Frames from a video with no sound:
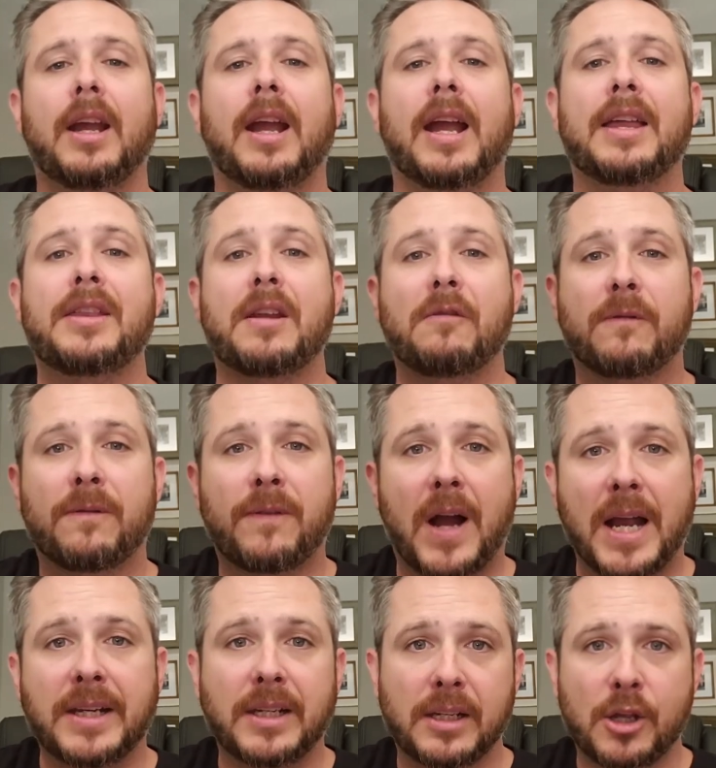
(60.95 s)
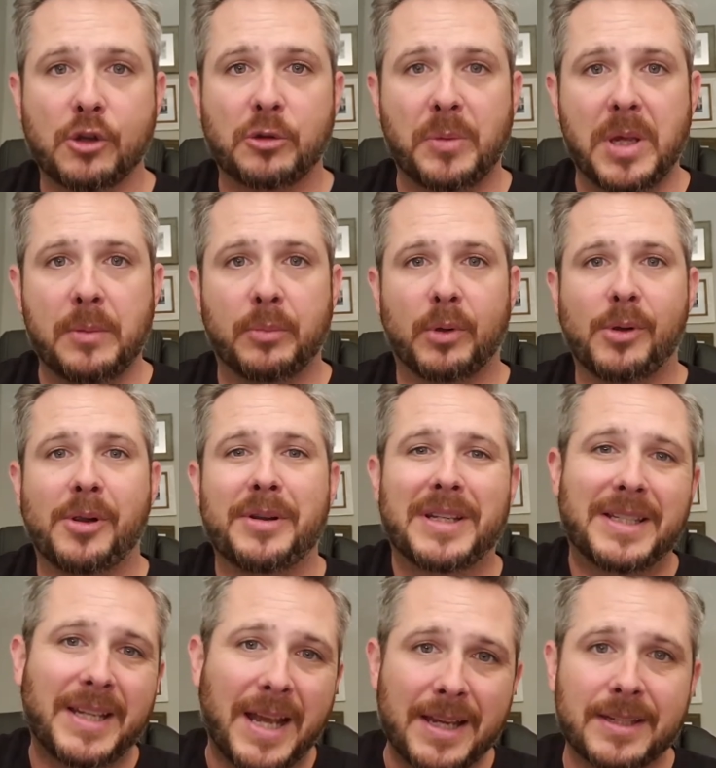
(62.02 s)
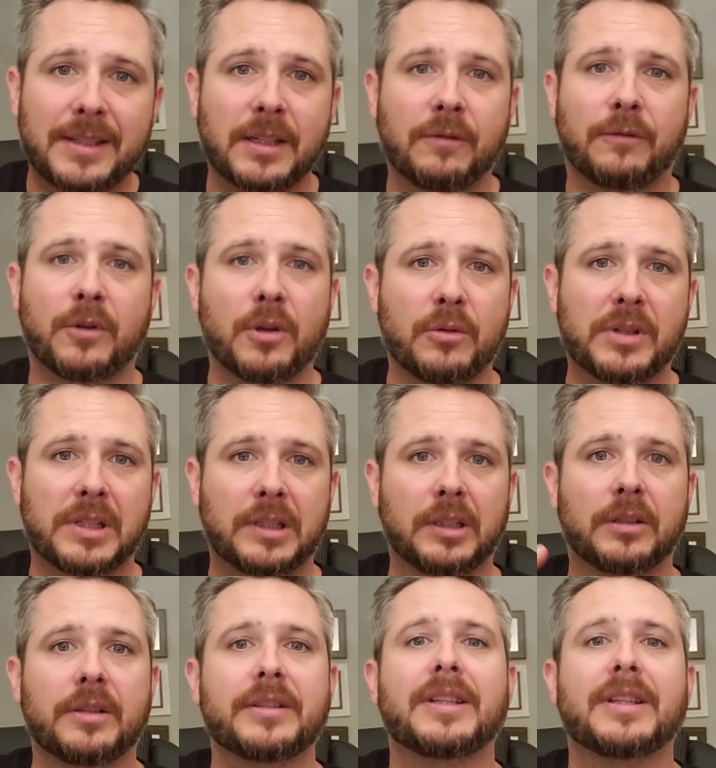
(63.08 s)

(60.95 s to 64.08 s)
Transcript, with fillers: And then finding those people, testing for those skills,